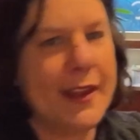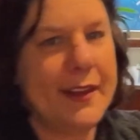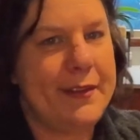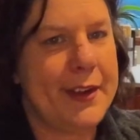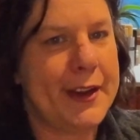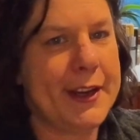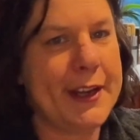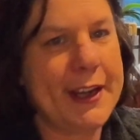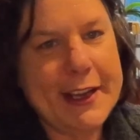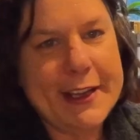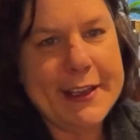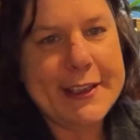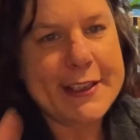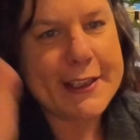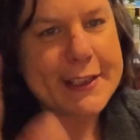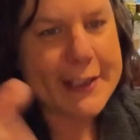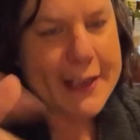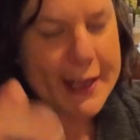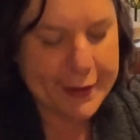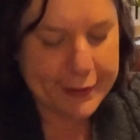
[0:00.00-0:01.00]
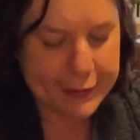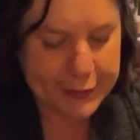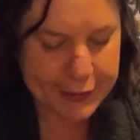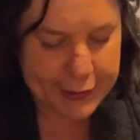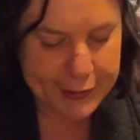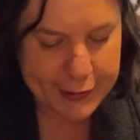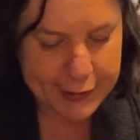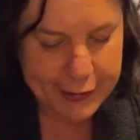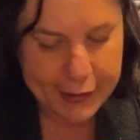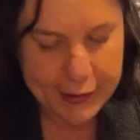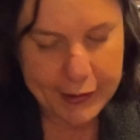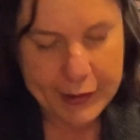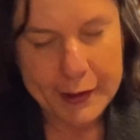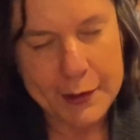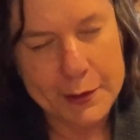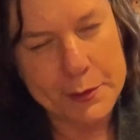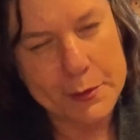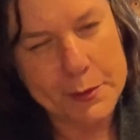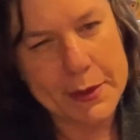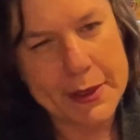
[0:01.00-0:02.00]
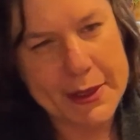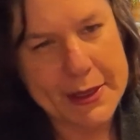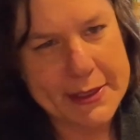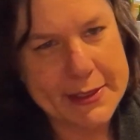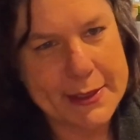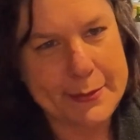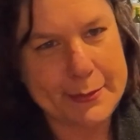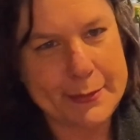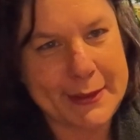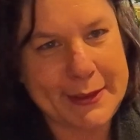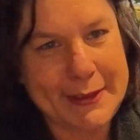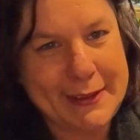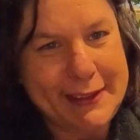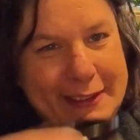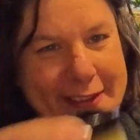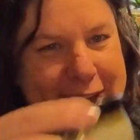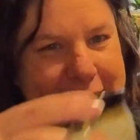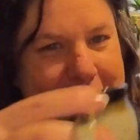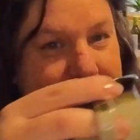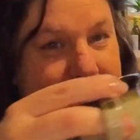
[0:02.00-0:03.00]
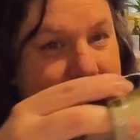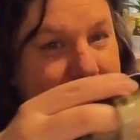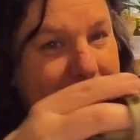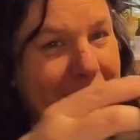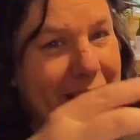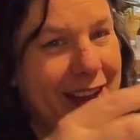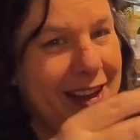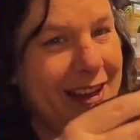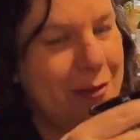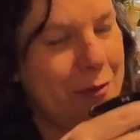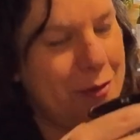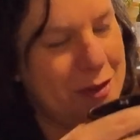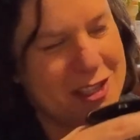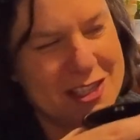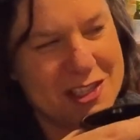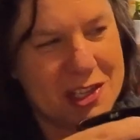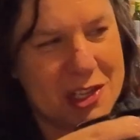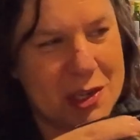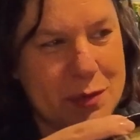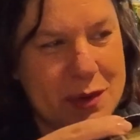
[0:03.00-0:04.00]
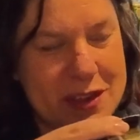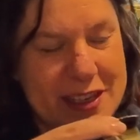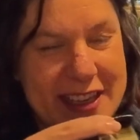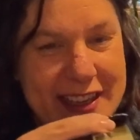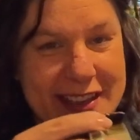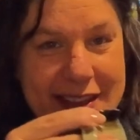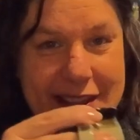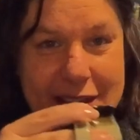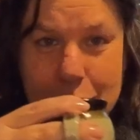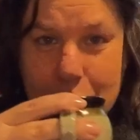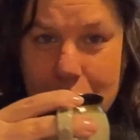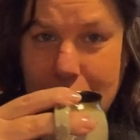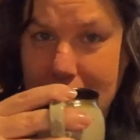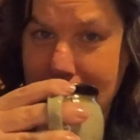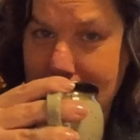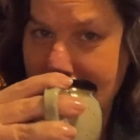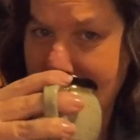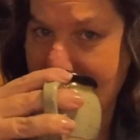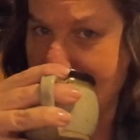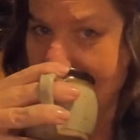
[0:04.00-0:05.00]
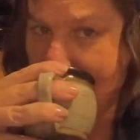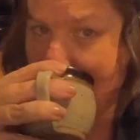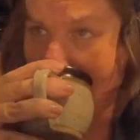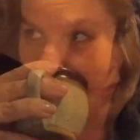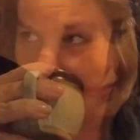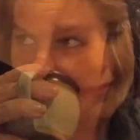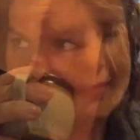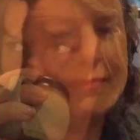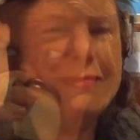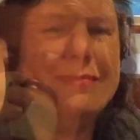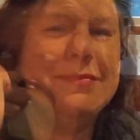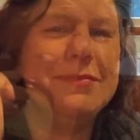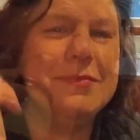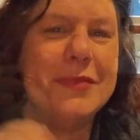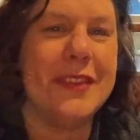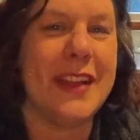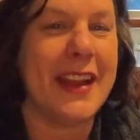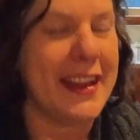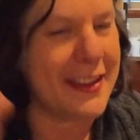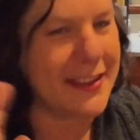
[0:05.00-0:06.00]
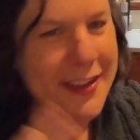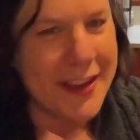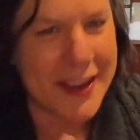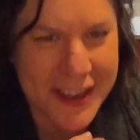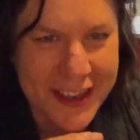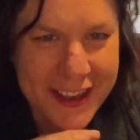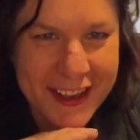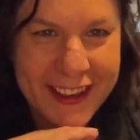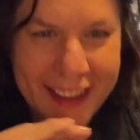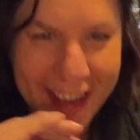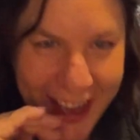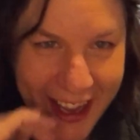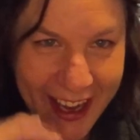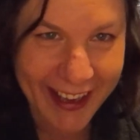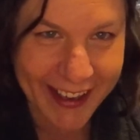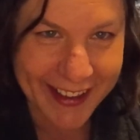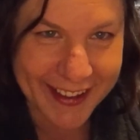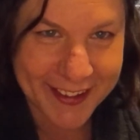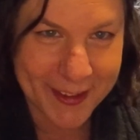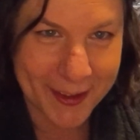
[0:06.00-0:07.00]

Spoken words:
Figured I'd sit down with some coffee. We're just going to pretend it's warm. It's ice